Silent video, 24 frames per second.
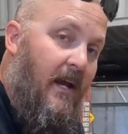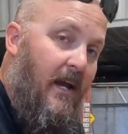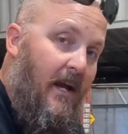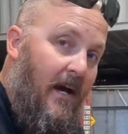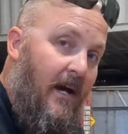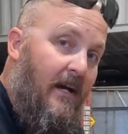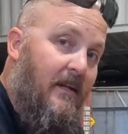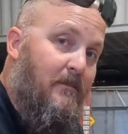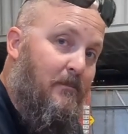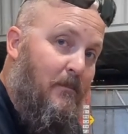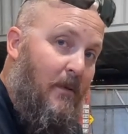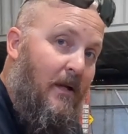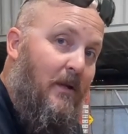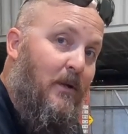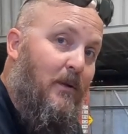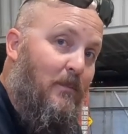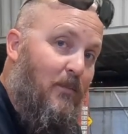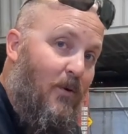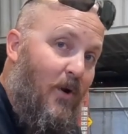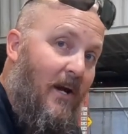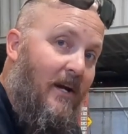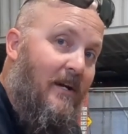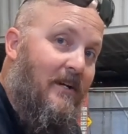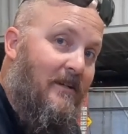And my new
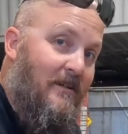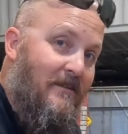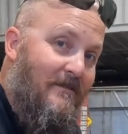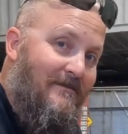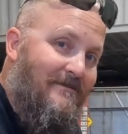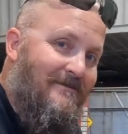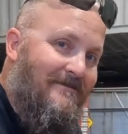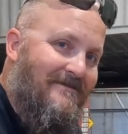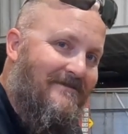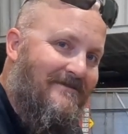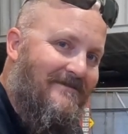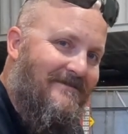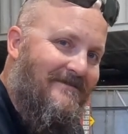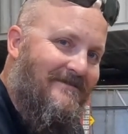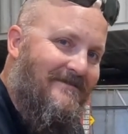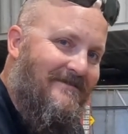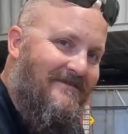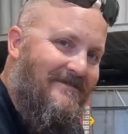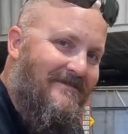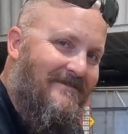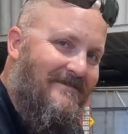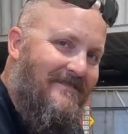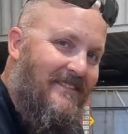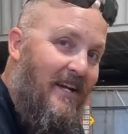brake.
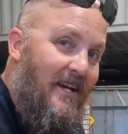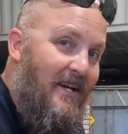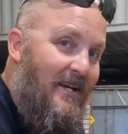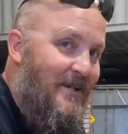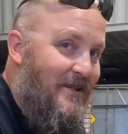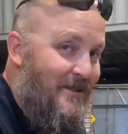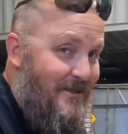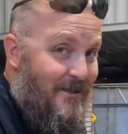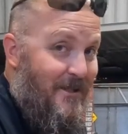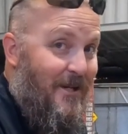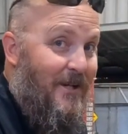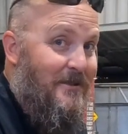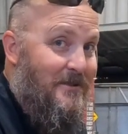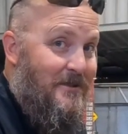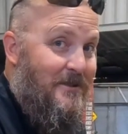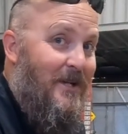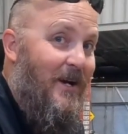Shucks